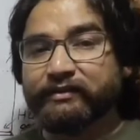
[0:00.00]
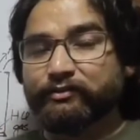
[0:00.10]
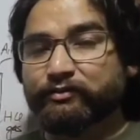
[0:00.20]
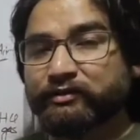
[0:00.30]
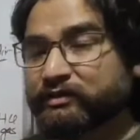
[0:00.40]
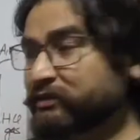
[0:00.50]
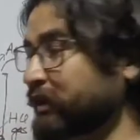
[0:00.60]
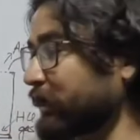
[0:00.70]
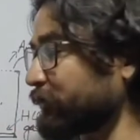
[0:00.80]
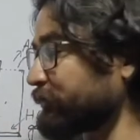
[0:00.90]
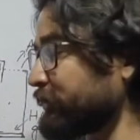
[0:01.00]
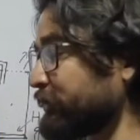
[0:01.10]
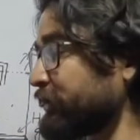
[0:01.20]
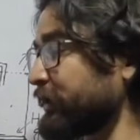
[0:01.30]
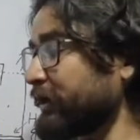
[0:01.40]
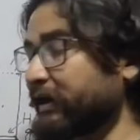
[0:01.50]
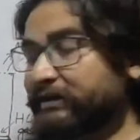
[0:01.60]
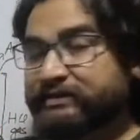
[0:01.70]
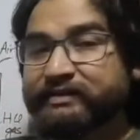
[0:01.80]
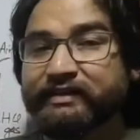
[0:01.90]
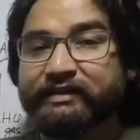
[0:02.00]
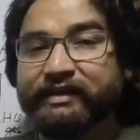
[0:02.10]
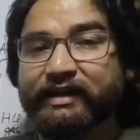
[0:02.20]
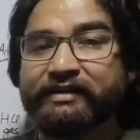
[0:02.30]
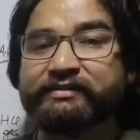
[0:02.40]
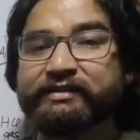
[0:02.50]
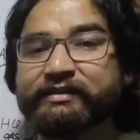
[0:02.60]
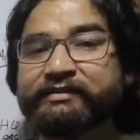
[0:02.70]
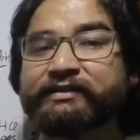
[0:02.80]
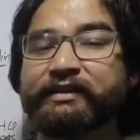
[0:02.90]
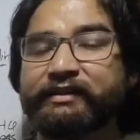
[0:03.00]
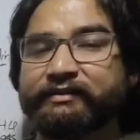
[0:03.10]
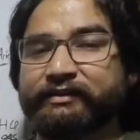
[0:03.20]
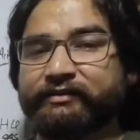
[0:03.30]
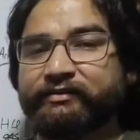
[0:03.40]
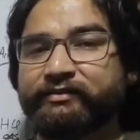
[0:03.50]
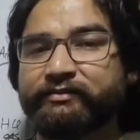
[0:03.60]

So this is how the HCl gas is collected.